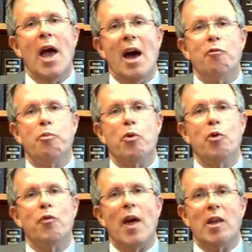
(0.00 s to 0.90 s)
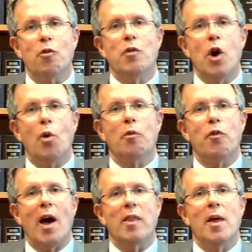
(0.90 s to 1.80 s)
have proof that you've
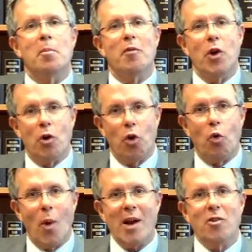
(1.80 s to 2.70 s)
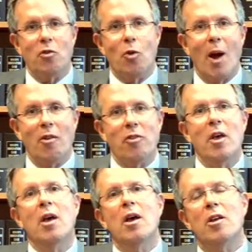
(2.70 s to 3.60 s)
notified them of your correct address,